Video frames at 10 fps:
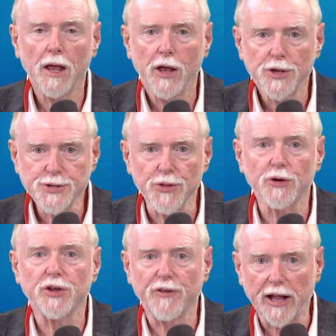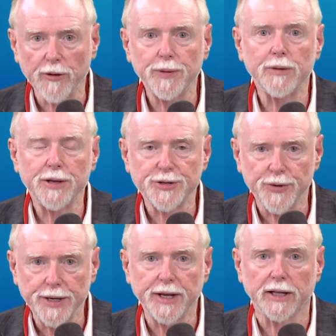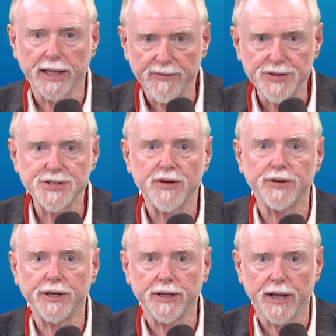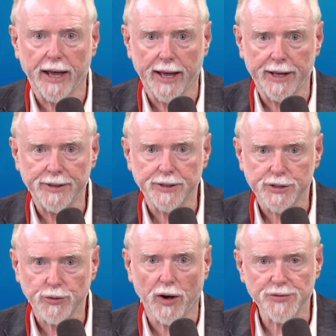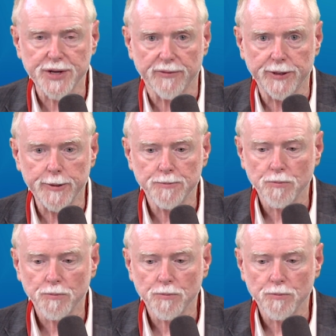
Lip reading: So they're developing between 1170 and 1270.